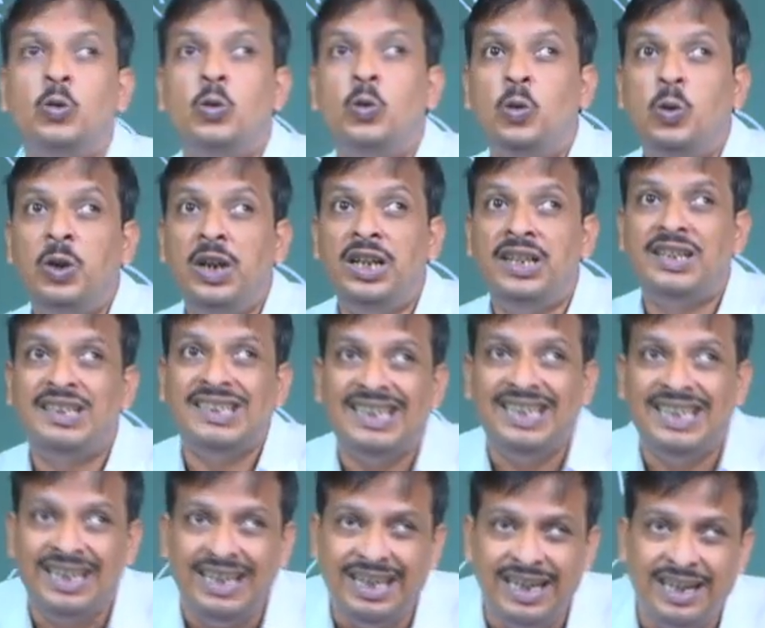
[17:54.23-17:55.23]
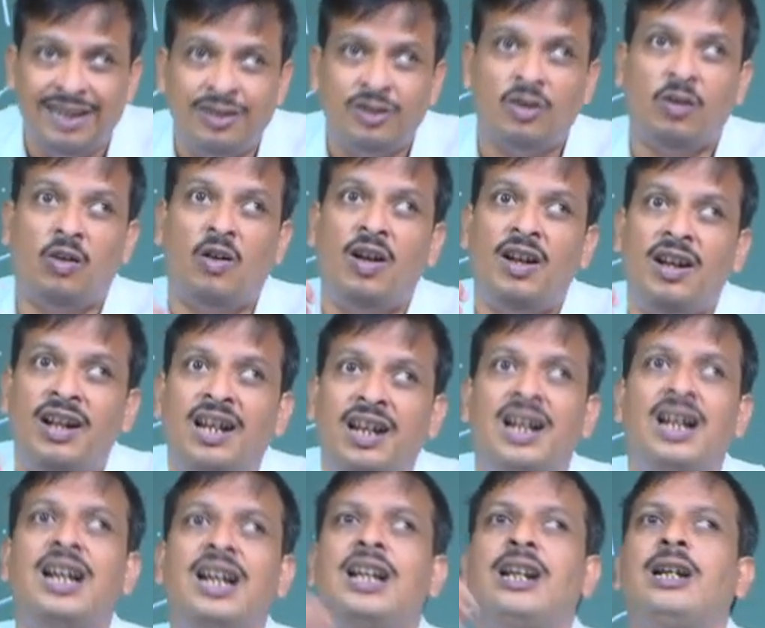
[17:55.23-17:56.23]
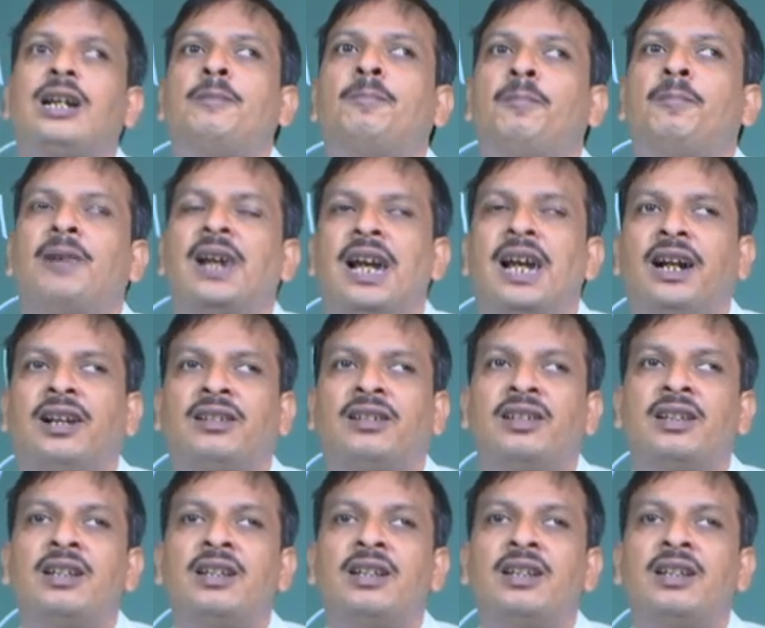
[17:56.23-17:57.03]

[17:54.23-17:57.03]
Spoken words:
which is only reflect